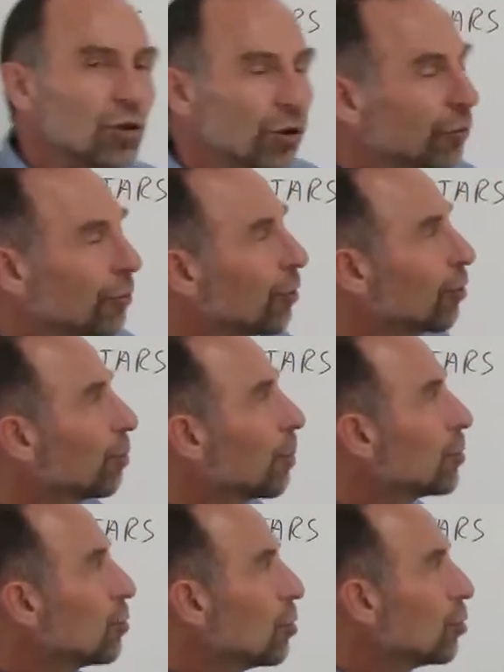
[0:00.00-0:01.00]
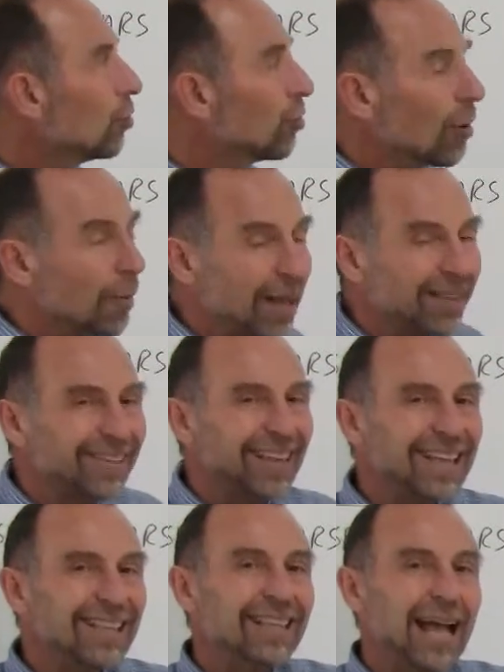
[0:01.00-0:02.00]
universe produced about
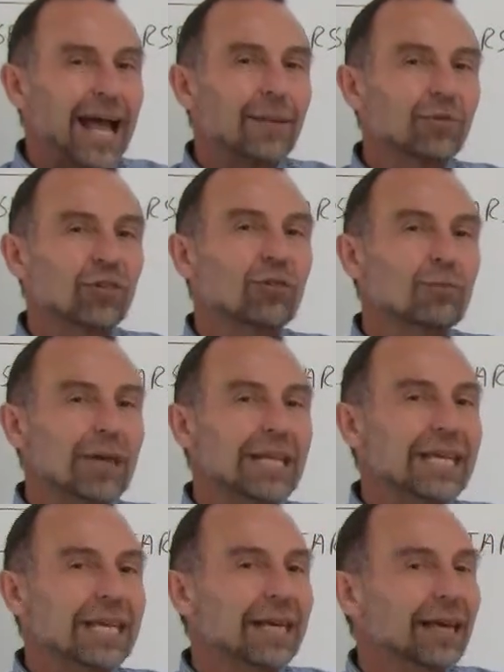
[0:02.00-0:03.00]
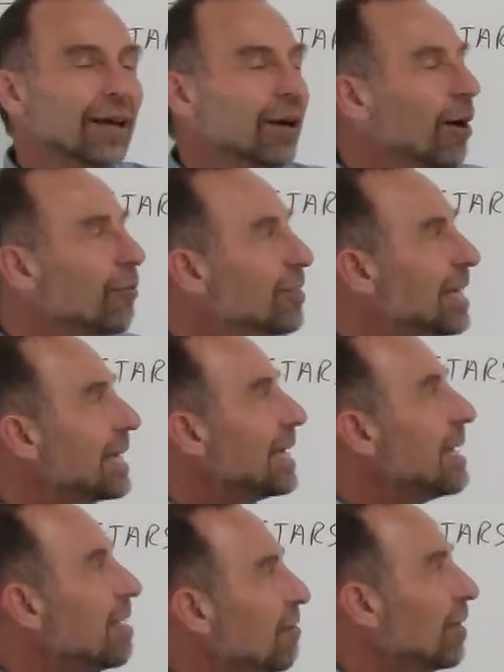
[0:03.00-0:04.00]
10 times as many of the
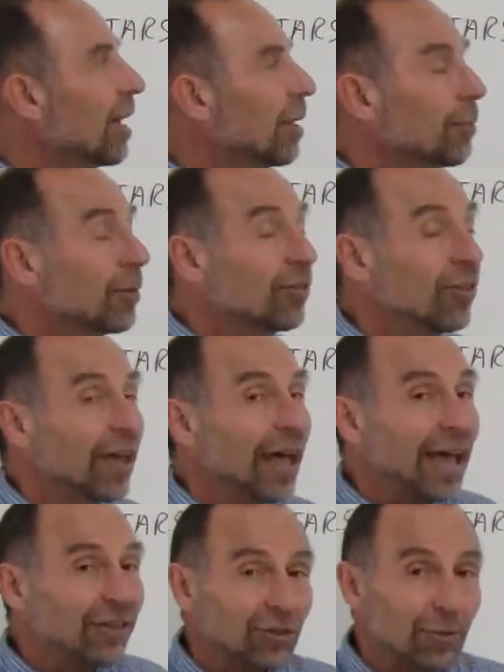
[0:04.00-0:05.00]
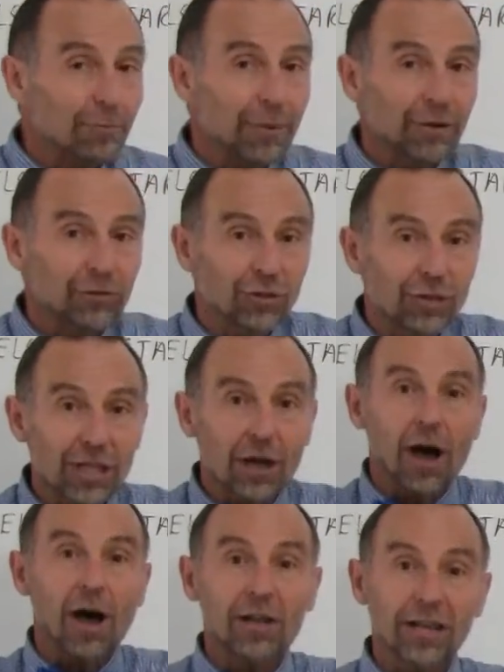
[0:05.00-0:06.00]
even elements as compared to the
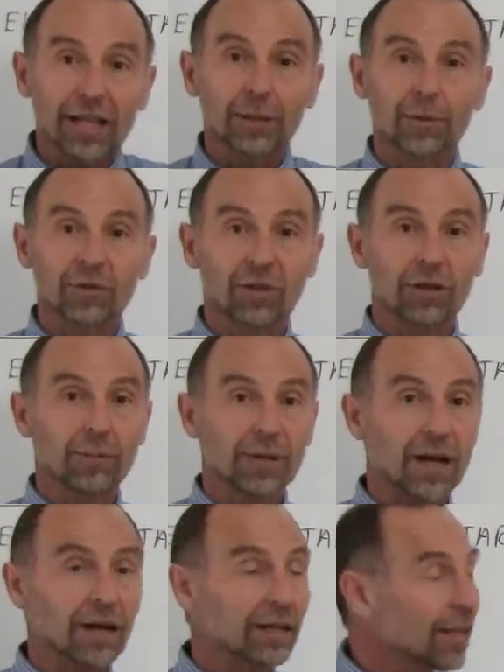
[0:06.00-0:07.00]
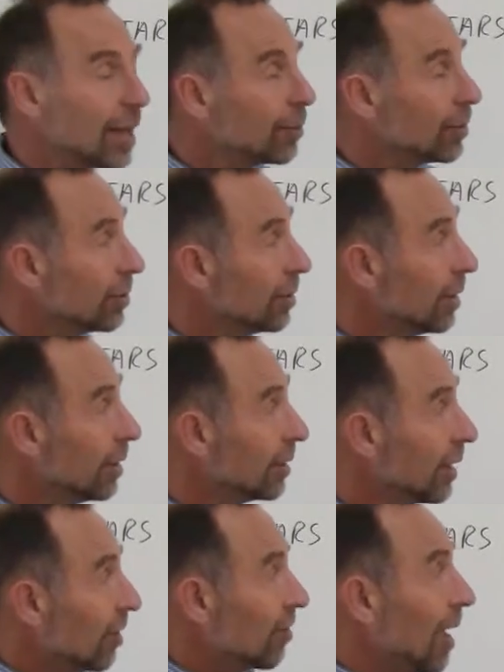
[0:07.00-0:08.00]
odd elements on the periodic table.
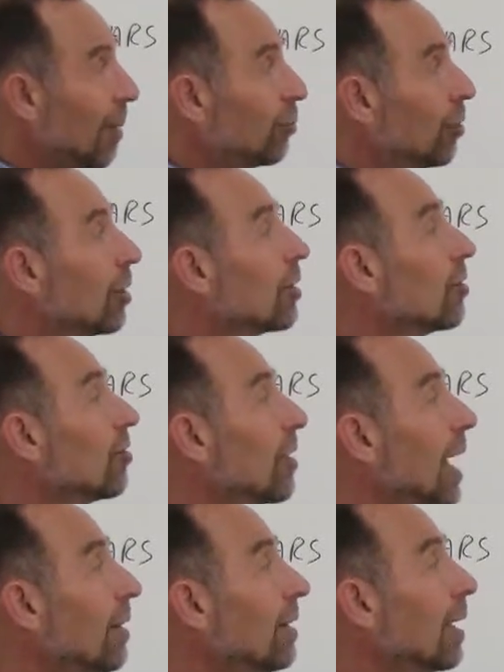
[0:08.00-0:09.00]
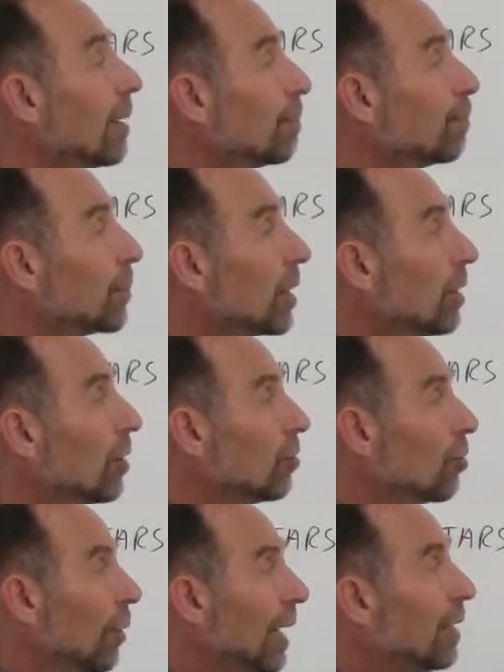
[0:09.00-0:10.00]
That is absolutely astounding.
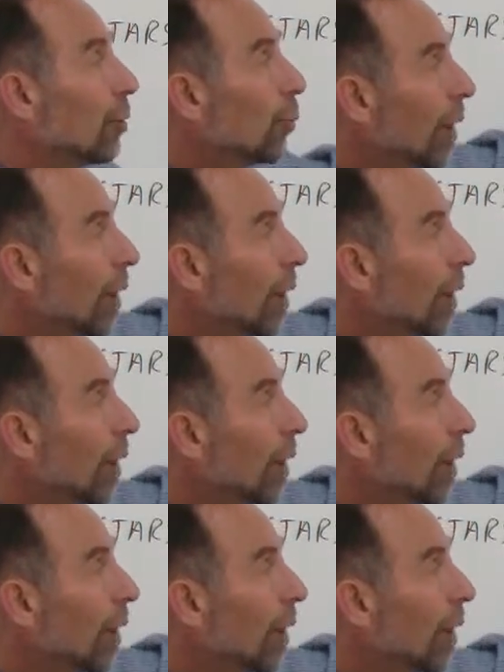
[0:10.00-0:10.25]
So in a